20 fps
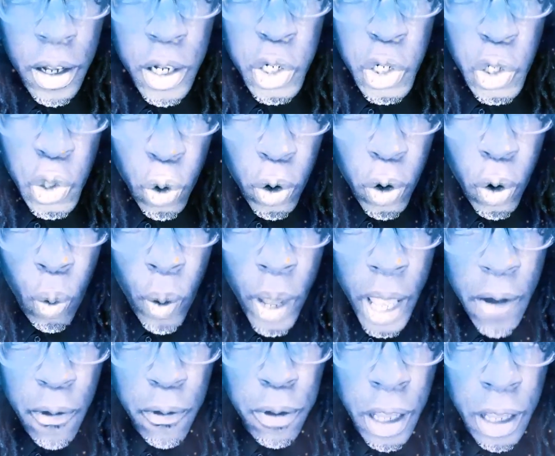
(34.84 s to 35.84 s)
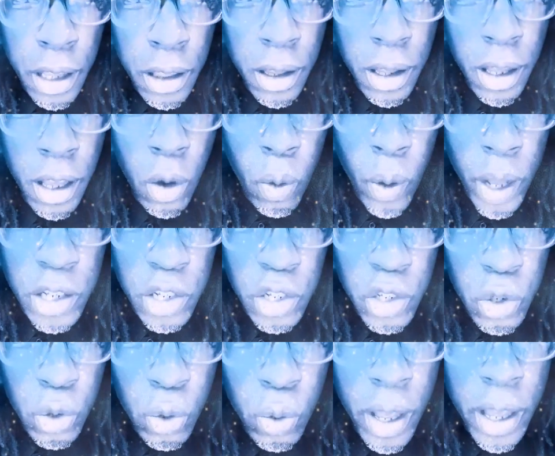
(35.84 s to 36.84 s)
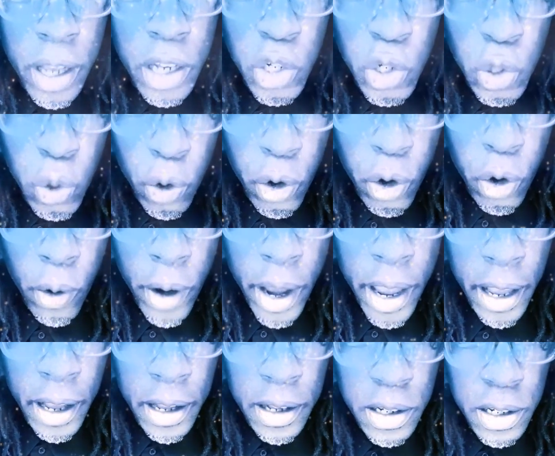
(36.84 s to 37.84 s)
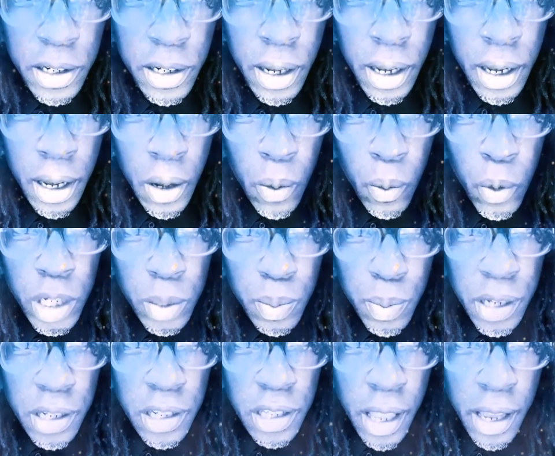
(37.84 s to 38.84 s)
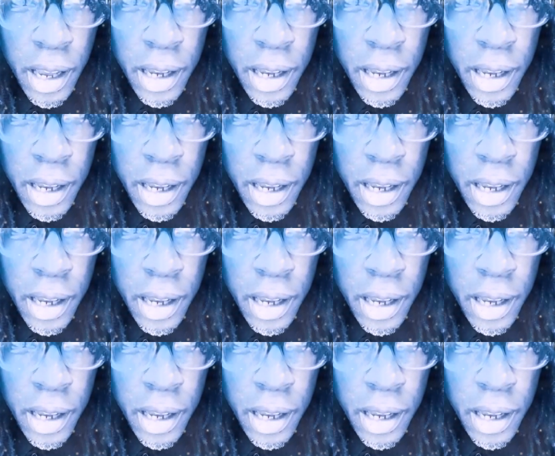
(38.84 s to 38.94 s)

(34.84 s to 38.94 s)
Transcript: Shorter wavelength equates to a shorter range, which means